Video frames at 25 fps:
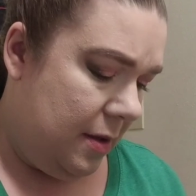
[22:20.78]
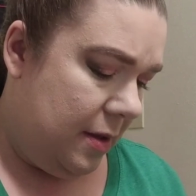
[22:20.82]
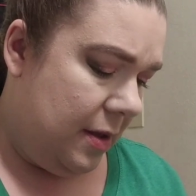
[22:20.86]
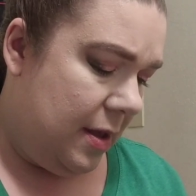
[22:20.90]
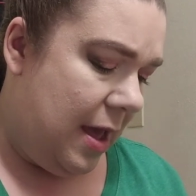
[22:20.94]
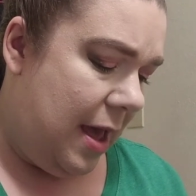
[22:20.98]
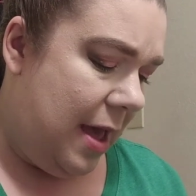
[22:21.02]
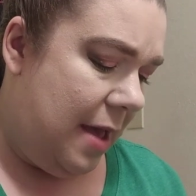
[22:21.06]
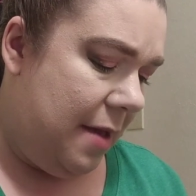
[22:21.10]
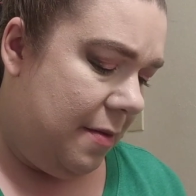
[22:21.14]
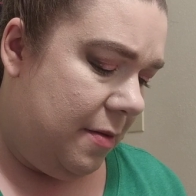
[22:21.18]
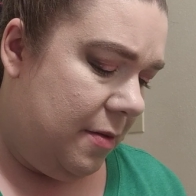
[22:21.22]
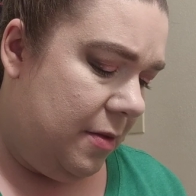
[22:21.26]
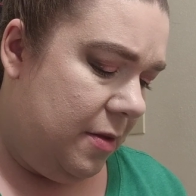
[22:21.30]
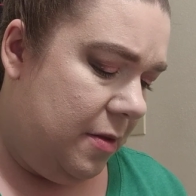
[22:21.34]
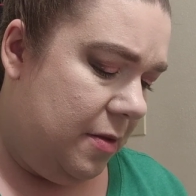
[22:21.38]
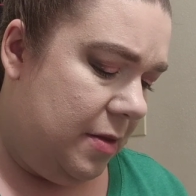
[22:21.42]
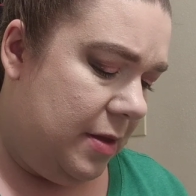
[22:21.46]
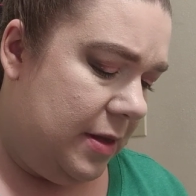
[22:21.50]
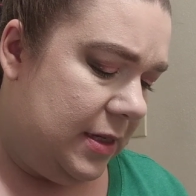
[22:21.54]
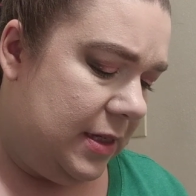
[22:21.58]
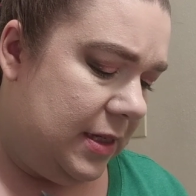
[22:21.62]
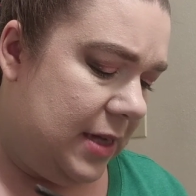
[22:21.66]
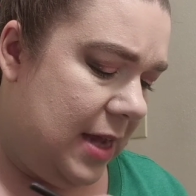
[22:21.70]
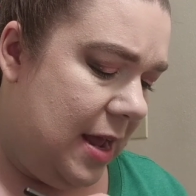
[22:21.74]
Okay, do
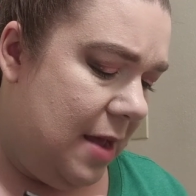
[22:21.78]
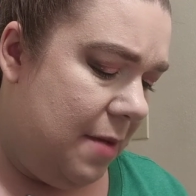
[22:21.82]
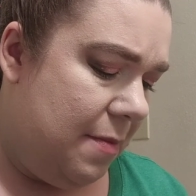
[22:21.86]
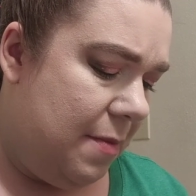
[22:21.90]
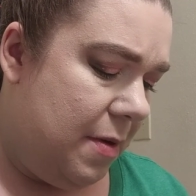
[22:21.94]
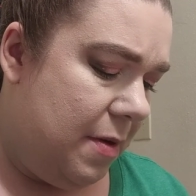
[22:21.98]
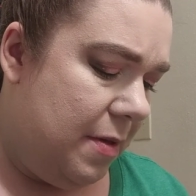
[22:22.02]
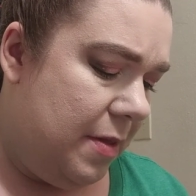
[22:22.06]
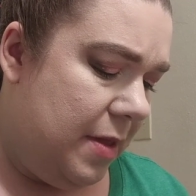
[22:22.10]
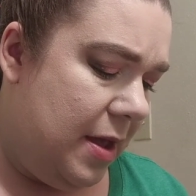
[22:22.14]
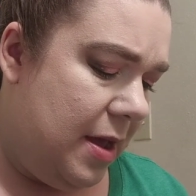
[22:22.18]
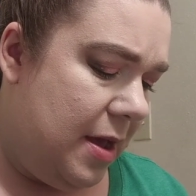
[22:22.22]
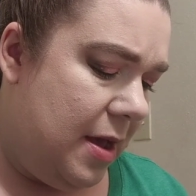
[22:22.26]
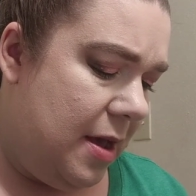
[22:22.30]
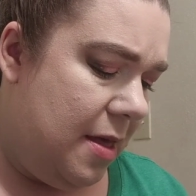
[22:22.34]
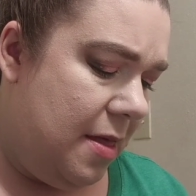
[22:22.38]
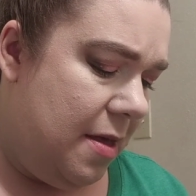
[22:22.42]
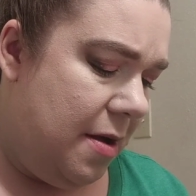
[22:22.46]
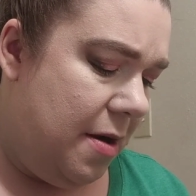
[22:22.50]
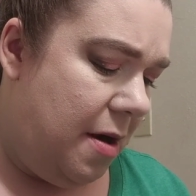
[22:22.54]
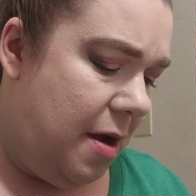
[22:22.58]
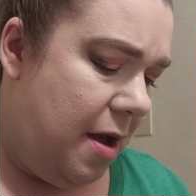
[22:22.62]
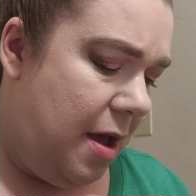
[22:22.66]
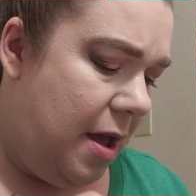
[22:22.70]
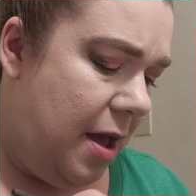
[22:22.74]
the same on the
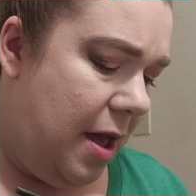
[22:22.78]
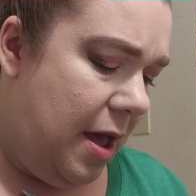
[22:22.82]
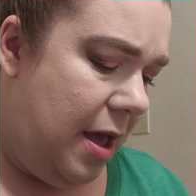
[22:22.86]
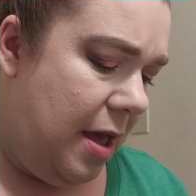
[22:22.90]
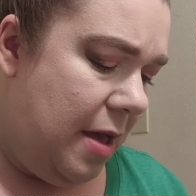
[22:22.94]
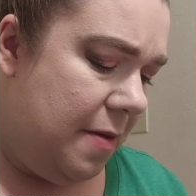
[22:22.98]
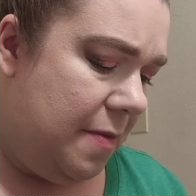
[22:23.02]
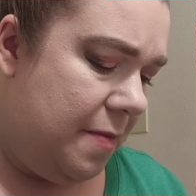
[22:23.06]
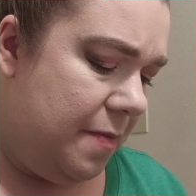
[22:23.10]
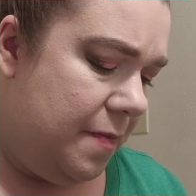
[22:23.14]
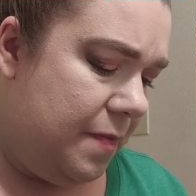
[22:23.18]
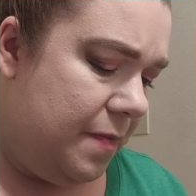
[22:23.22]
other eye.